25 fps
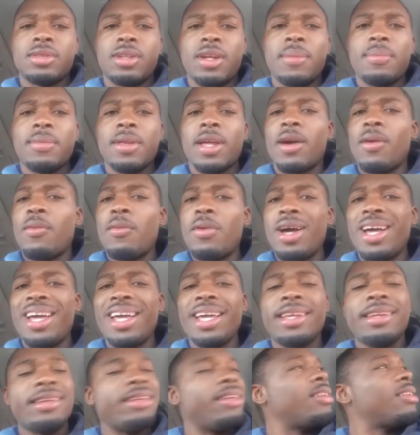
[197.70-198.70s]
I'm like,
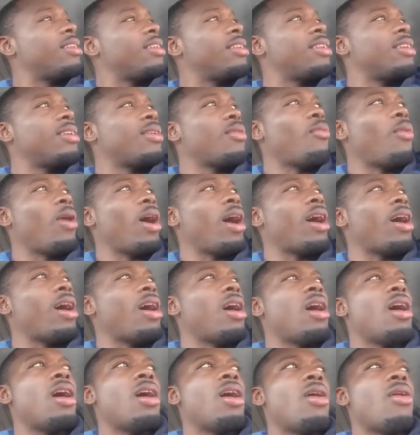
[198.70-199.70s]
what?
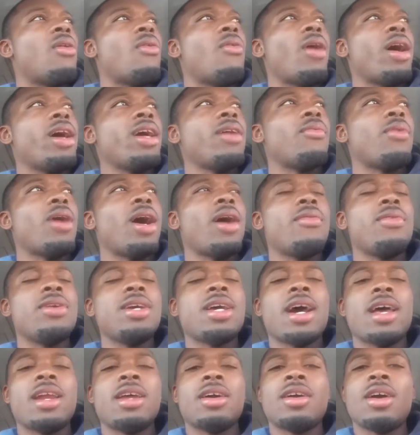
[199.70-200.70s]
Why we
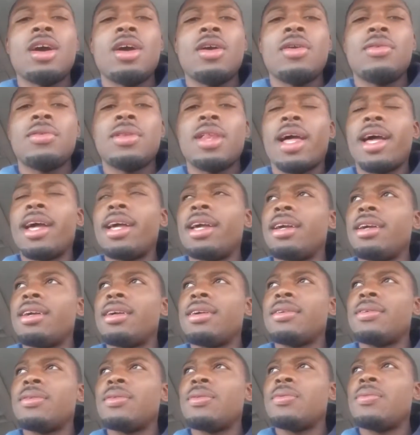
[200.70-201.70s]
got to go? Like,
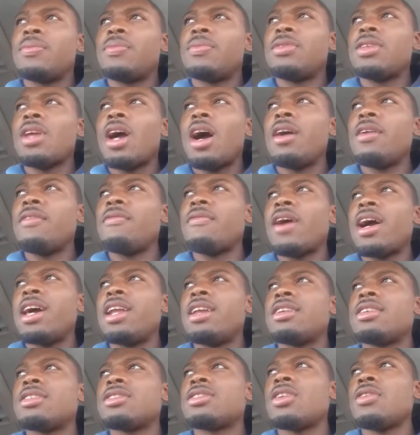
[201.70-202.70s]
y'all
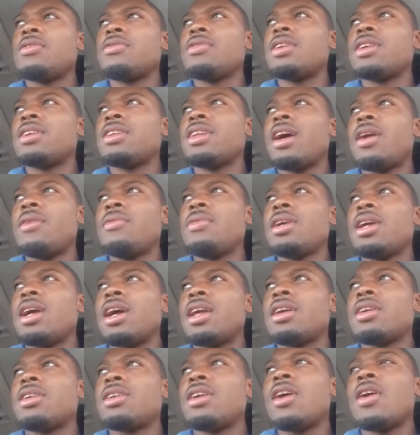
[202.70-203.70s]
invited us over here. Now we got
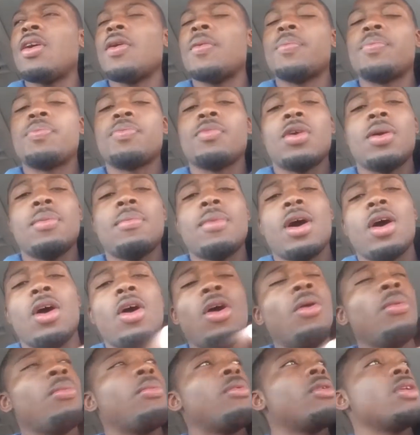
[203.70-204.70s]
to go. Well, my
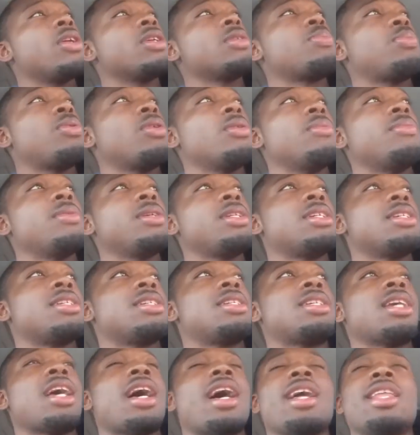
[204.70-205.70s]
homeboys pulled me to the
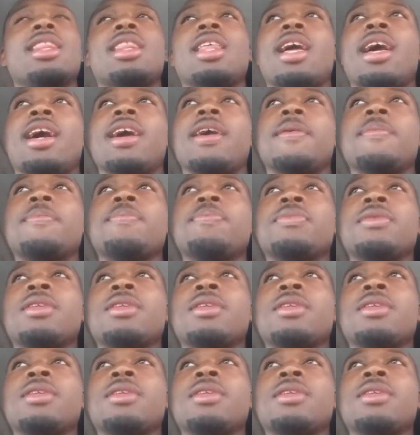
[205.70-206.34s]
side like,